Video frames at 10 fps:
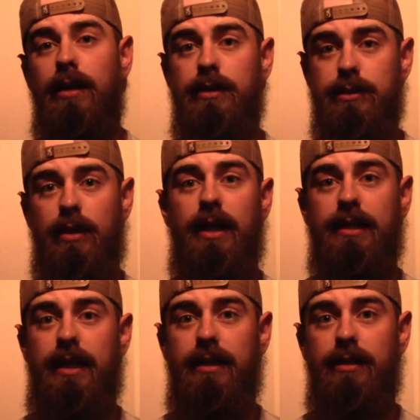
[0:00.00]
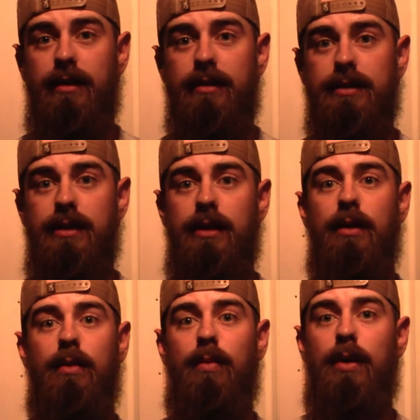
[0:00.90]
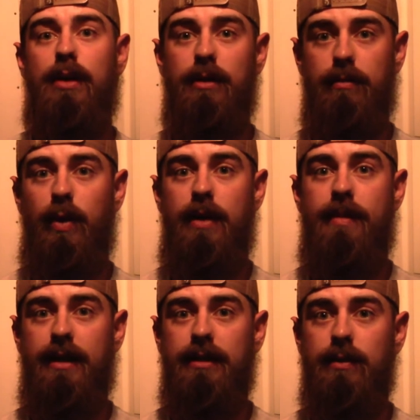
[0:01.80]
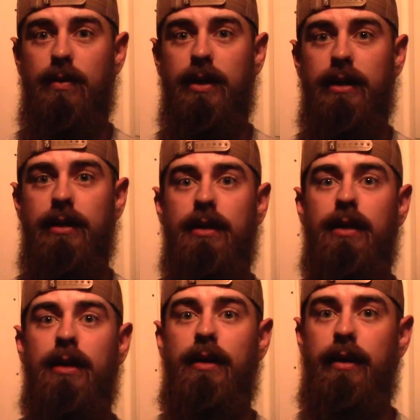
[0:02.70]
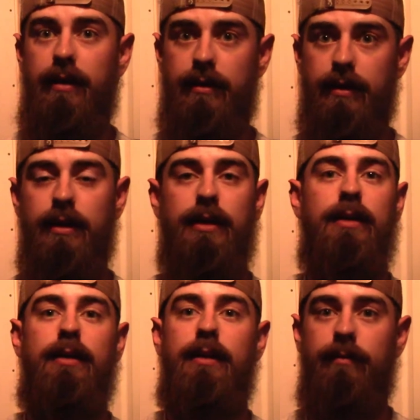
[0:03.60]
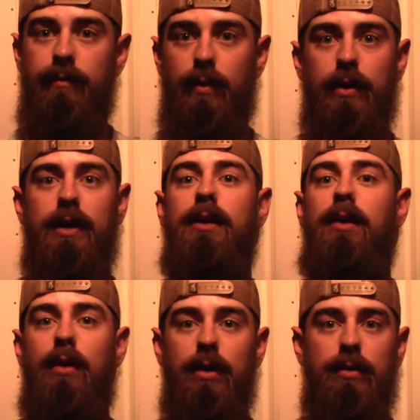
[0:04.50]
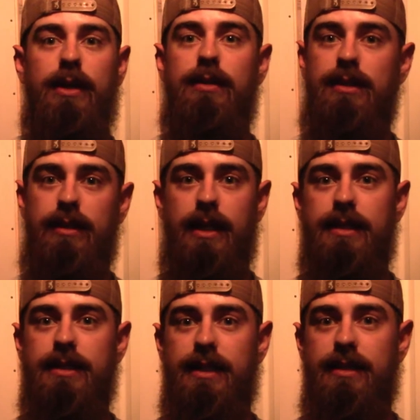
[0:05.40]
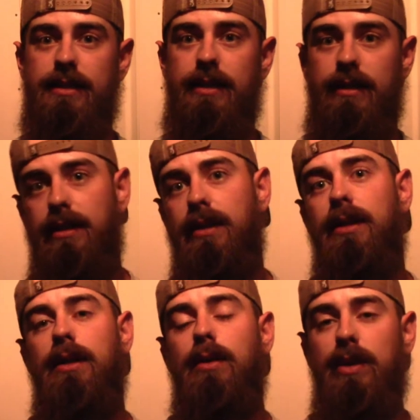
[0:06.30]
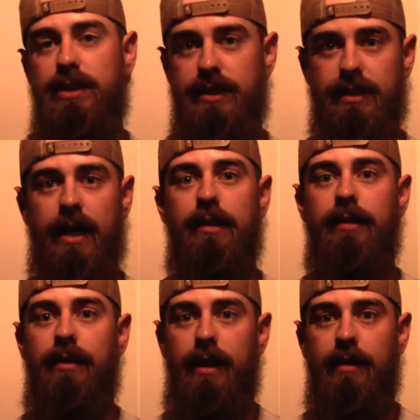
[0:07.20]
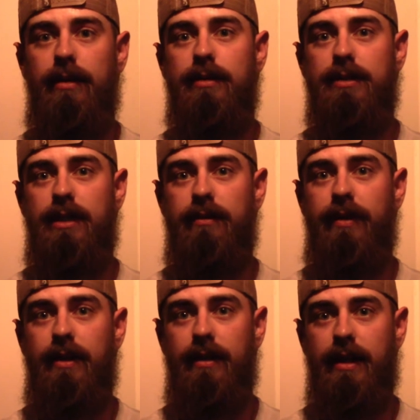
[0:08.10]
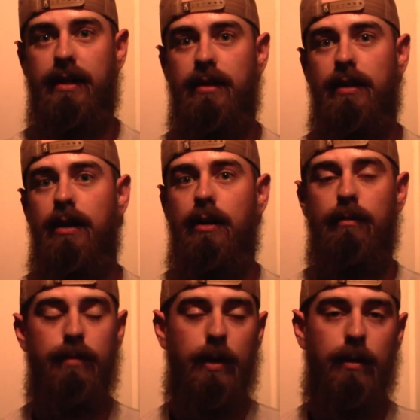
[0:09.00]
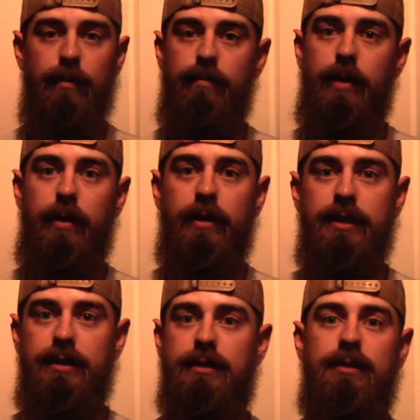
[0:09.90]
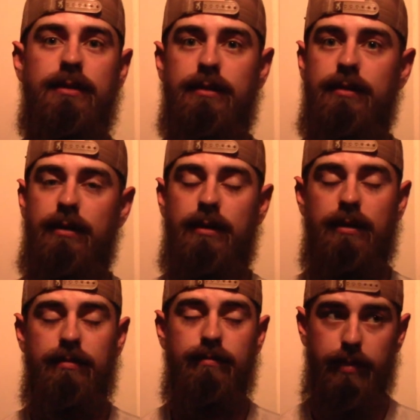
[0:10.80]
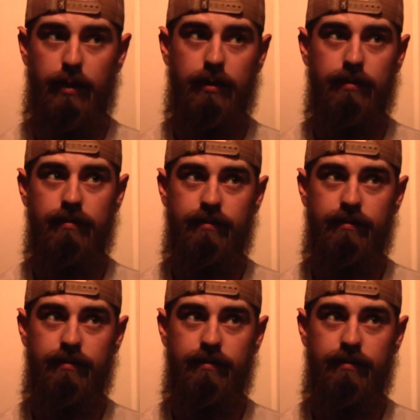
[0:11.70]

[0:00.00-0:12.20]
starting at 10 yards, working your way back to 20, then 30, then 40, all the way until you get to 60. Once you dial yourself in there, boom, bonus, or boom,